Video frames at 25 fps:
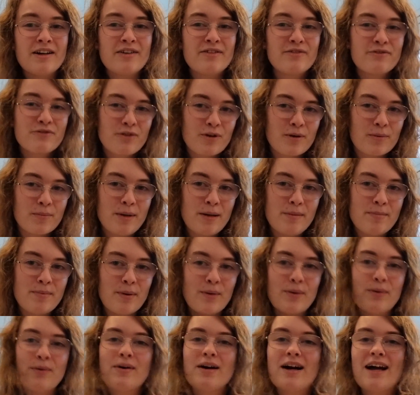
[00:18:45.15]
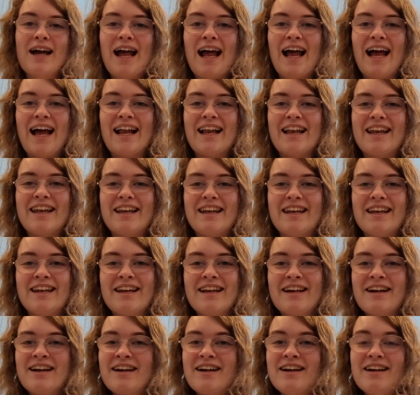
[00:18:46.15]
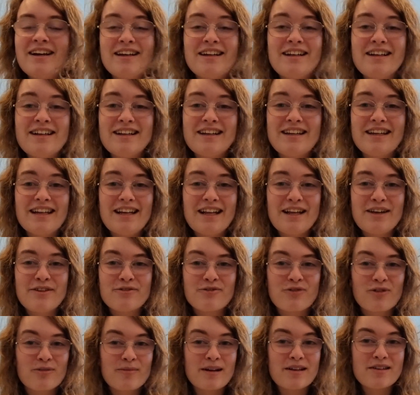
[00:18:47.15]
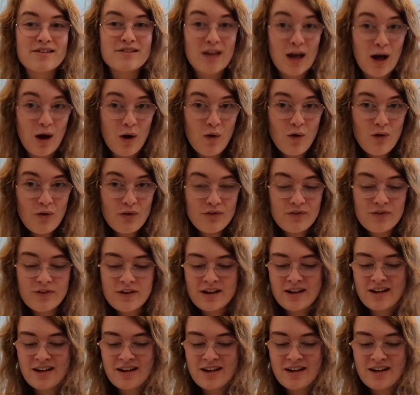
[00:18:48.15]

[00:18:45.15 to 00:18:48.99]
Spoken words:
for people and knitting for myself.